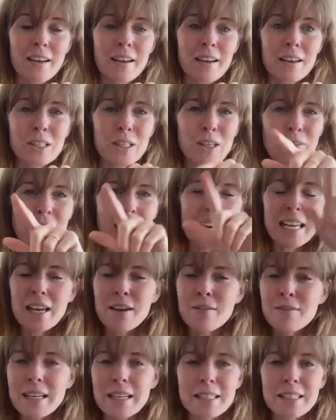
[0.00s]
So if any
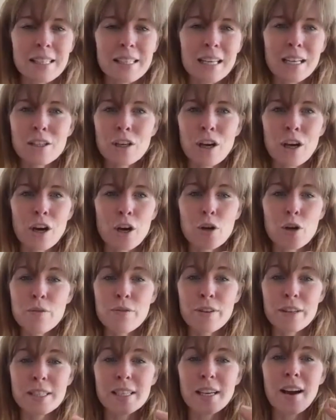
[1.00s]
of these things are
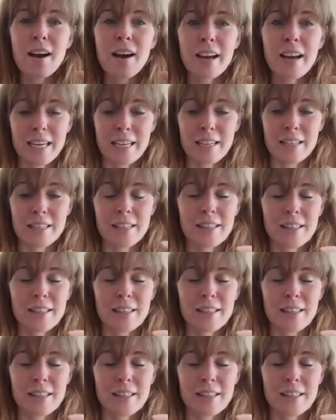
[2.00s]
over tight,